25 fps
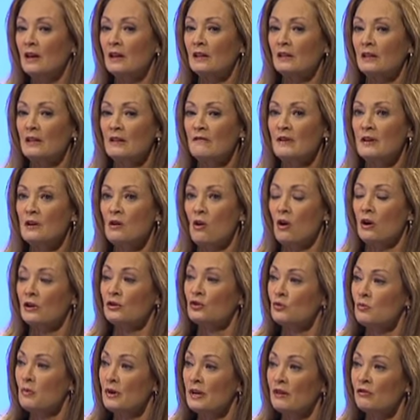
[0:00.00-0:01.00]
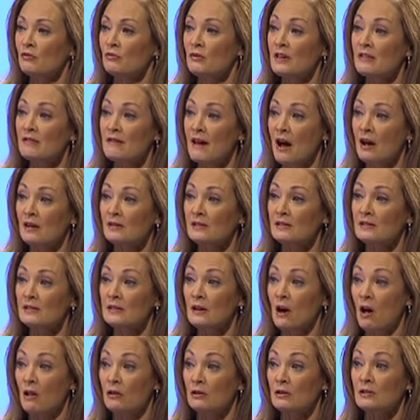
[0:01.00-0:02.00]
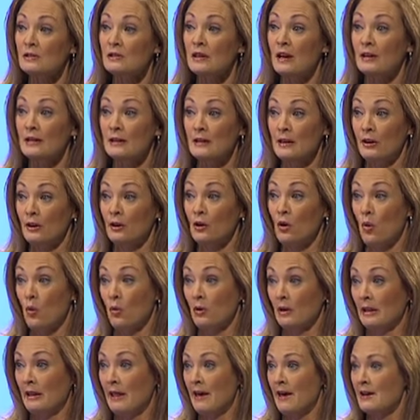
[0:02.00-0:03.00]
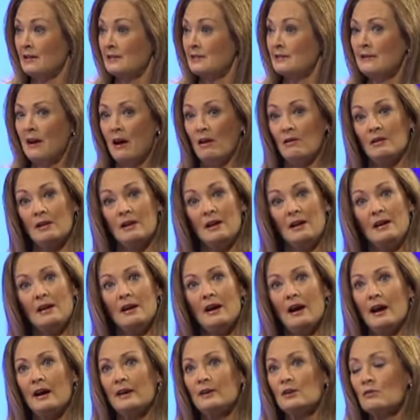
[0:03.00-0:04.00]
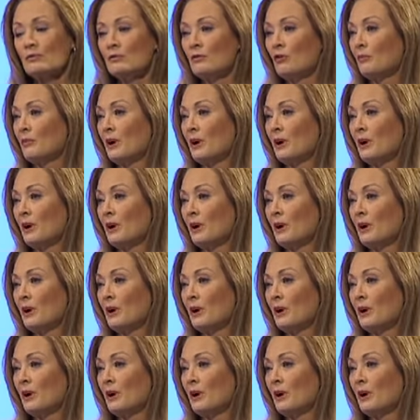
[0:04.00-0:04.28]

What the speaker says: living on $23,000 a year or less. Now, I don't know